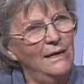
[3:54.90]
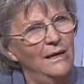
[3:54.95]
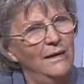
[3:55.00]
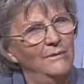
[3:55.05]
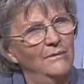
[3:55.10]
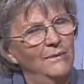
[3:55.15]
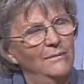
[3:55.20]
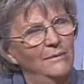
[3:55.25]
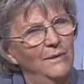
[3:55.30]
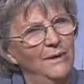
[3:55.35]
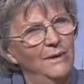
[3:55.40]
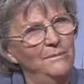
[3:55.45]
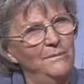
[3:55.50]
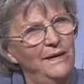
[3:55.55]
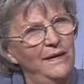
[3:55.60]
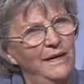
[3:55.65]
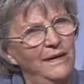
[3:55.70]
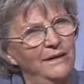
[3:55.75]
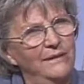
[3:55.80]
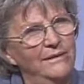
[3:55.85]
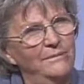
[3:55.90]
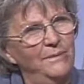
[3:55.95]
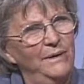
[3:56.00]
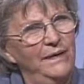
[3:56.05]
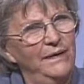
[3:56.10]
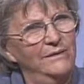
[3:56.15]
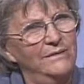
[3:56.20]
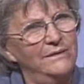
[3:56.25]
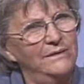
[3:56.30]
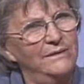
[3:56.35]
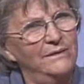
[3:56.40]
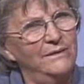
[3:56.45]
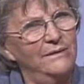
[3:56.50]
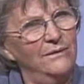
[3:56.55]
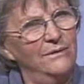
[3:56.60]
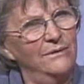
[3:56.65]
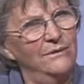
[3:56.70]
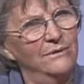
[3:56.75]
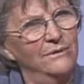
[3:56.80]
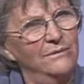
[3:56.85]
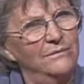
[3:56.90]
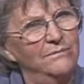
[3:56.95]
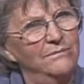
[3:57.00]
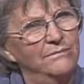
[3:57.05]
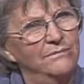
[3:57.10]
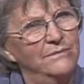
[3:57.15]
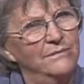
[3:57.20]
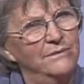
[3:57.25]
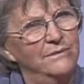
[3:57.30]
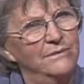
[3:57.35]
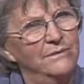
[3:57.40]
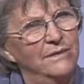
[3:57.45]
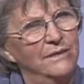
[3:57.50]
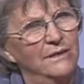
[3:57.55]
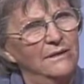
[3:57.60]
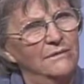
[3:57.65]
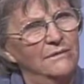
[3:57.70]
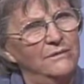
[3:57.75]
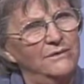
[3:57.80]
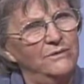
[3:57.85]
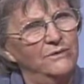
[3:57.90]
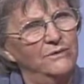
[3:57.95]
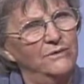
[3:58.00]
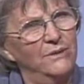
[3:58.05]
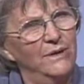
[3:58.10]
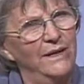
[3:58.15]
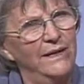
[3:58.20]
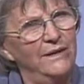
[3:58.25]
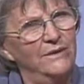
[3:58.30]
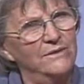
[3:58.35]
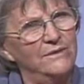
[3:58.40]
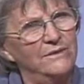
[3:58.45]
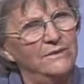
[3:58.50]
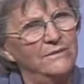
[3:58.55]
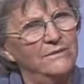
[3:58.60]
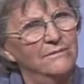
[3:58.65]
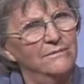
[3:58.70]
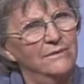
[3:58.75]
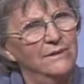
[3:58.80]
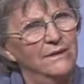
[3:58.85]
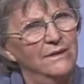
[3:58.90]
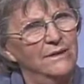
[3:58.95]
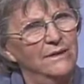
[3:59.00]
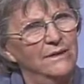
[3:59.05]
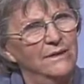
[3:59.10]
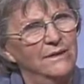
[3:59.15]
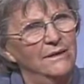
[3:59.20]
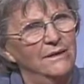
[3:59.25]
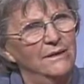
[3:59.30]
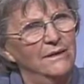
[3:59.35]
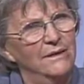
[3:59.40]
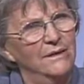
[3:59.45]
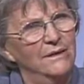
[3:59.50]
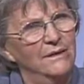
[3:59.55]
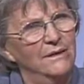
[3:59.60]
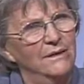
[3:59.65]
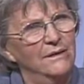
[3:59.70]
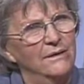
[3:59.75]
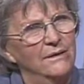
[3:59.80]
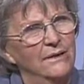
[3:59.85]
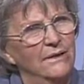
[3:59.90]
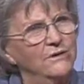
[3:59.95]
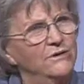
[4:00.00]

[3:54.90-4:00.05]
Well, Mom had about 2 acres, a